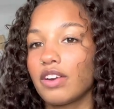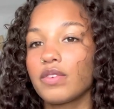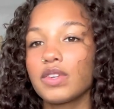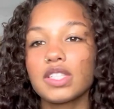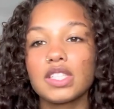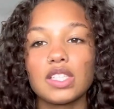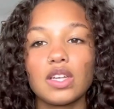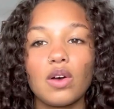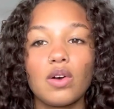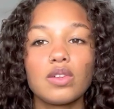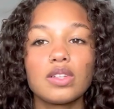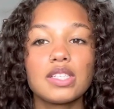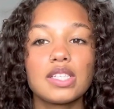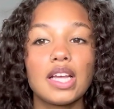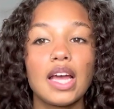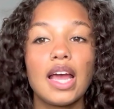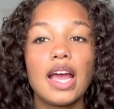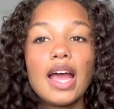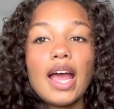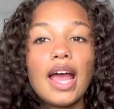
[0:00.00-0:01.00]
results.
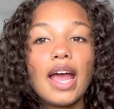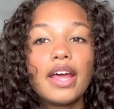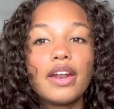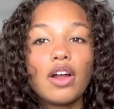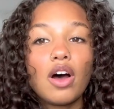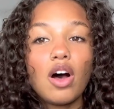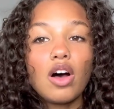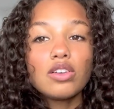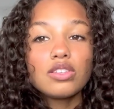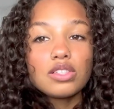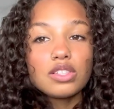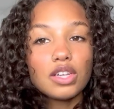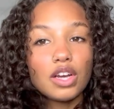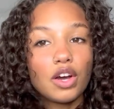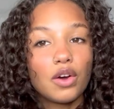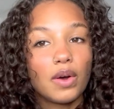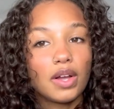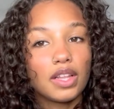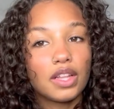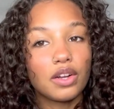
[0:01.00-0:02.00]
And
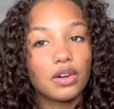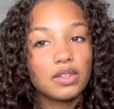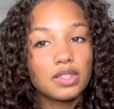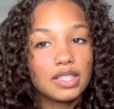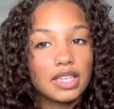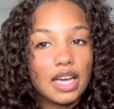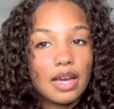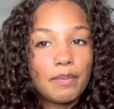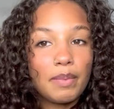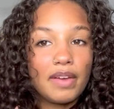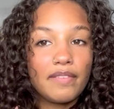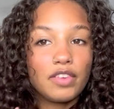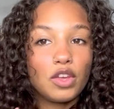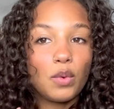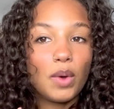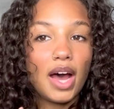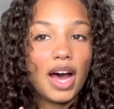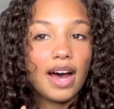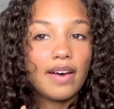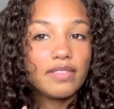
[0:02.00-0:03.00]
also a little tip, if
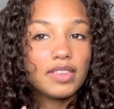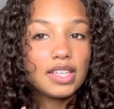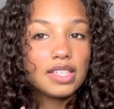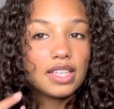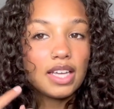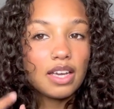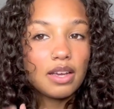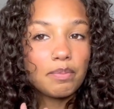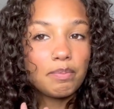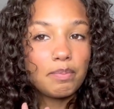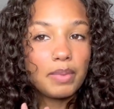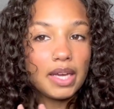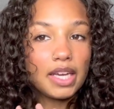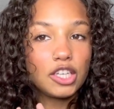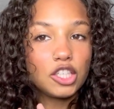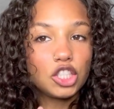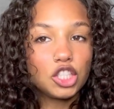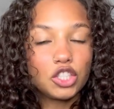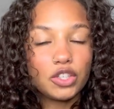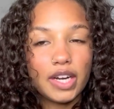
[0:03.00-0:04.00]
you have these like
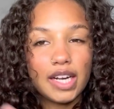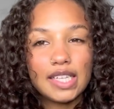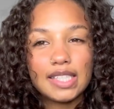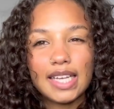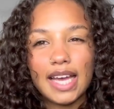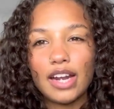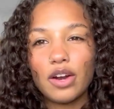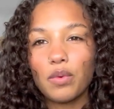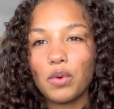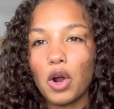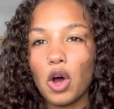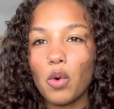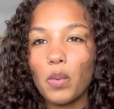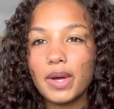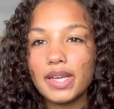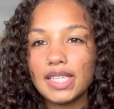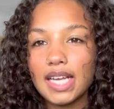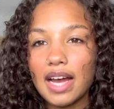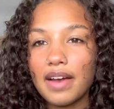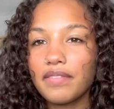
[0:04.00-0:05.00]
big strands, I don't
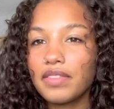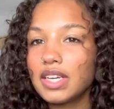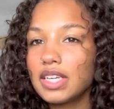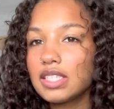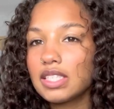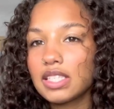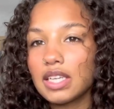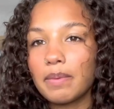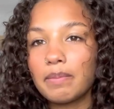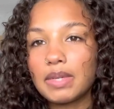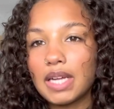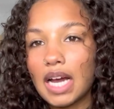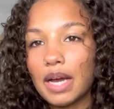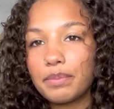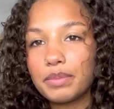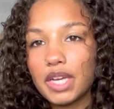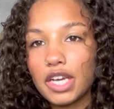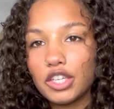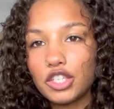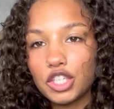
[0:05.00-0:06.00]
always have these,
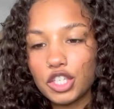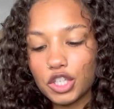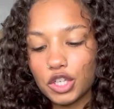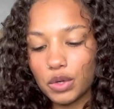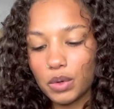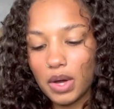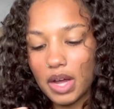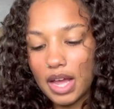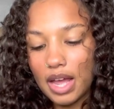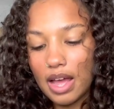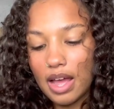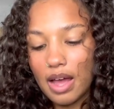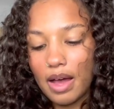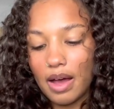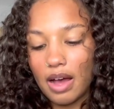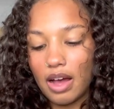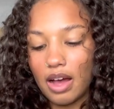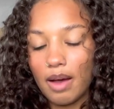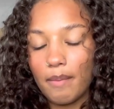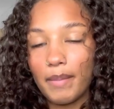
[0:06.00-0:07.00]
sometimes I do,
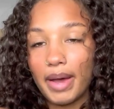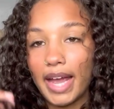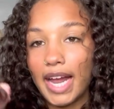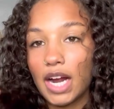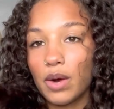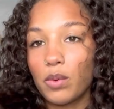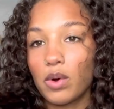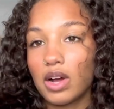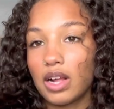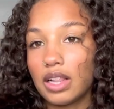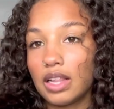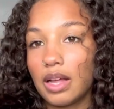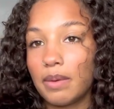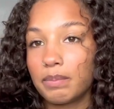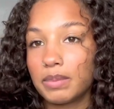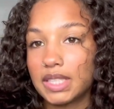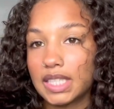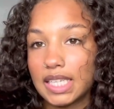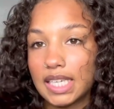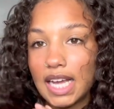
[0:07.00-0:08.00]
my hair will
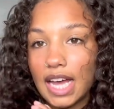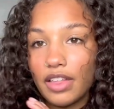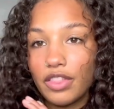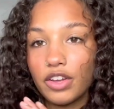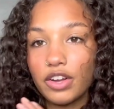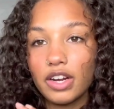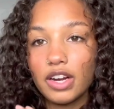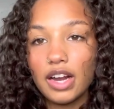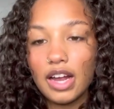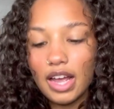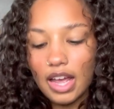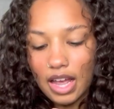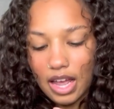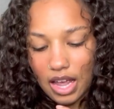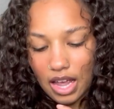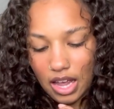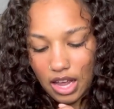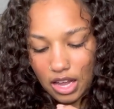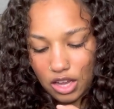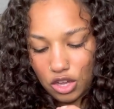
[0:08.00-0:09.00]
clump together.
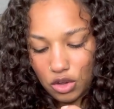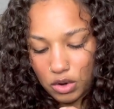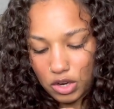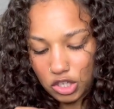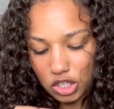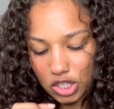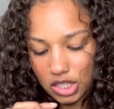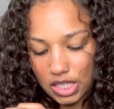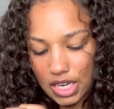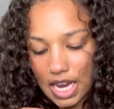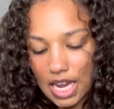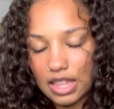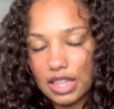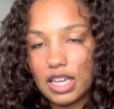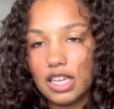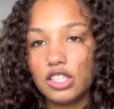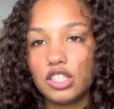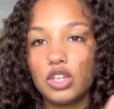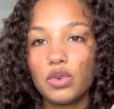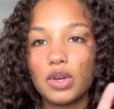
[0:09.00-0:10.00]
You can just take
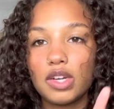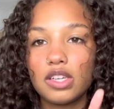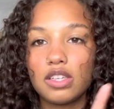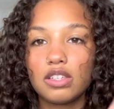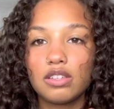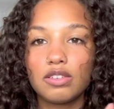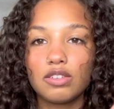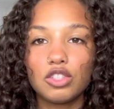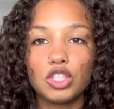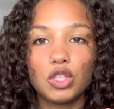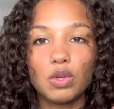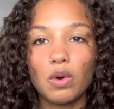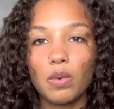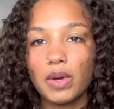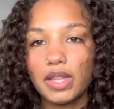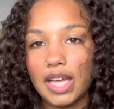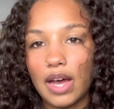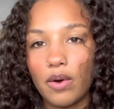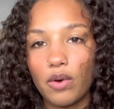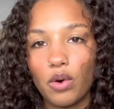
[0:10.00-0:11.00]
these, you can do it
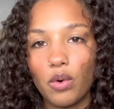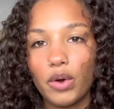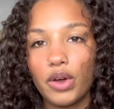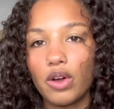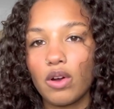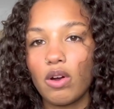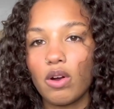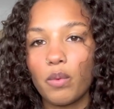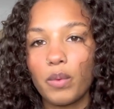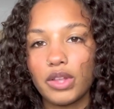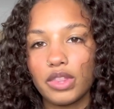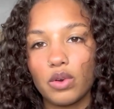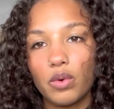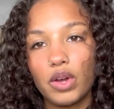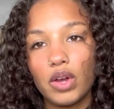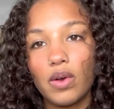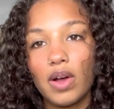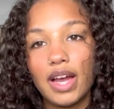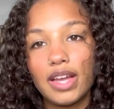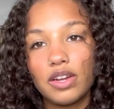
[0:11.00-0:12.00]
without oil or with
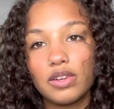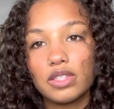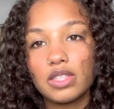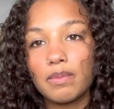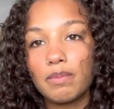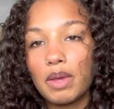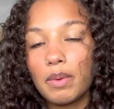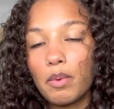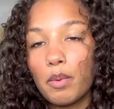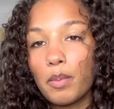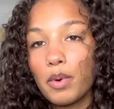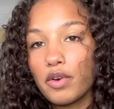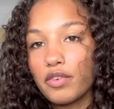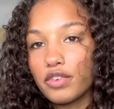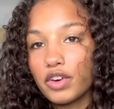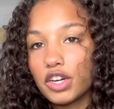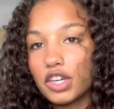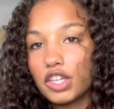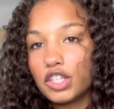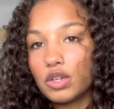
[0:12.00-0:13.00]
oil. I know some people
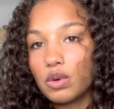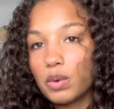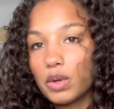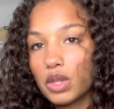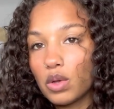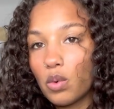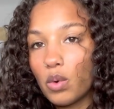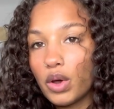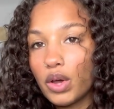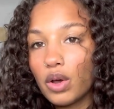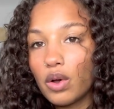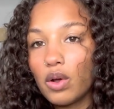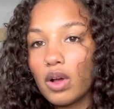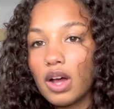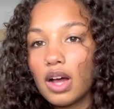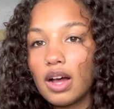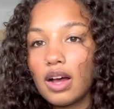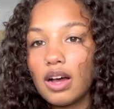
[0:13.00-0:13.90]
prefer to do it with oil